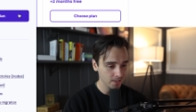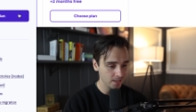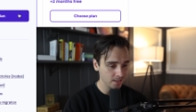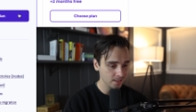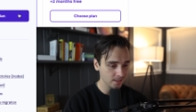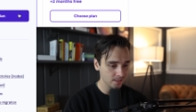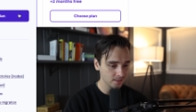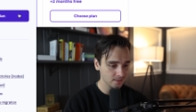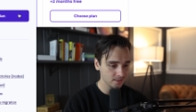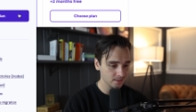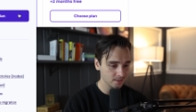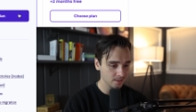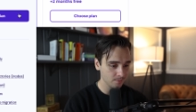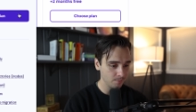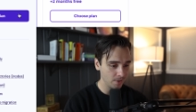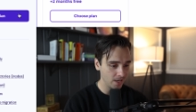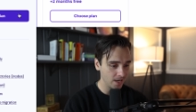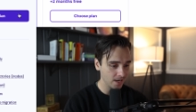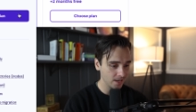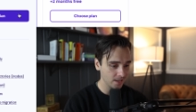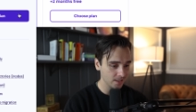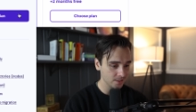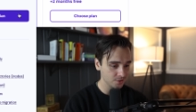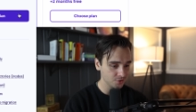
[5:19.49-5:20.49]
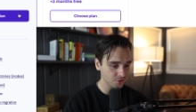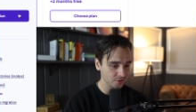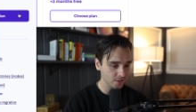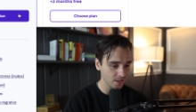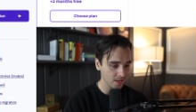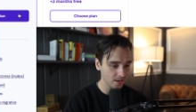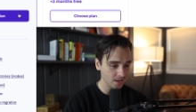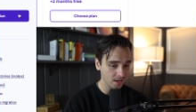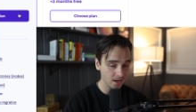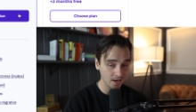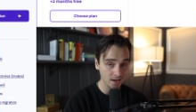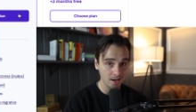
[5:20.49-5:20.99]
And this is the package
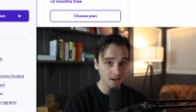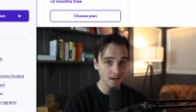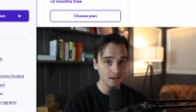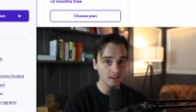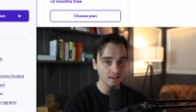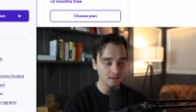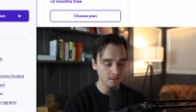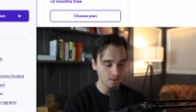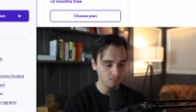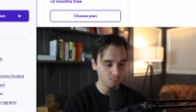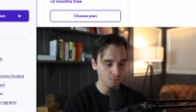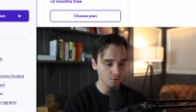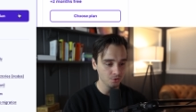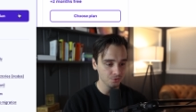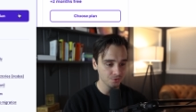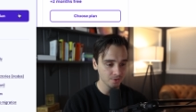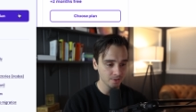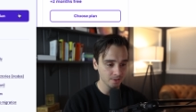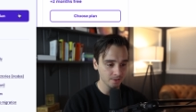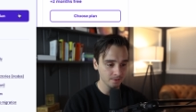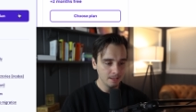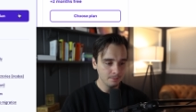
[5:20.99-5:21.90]
that I am using.